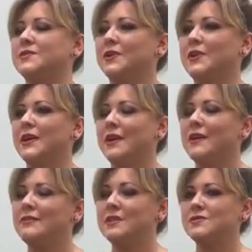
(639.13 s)
So
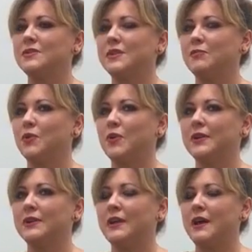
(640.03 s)
that's really
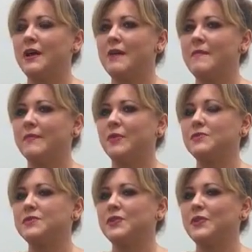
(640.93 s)
important.
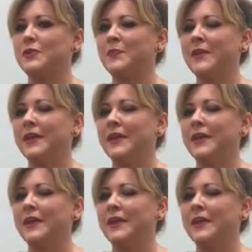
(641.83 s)
Also,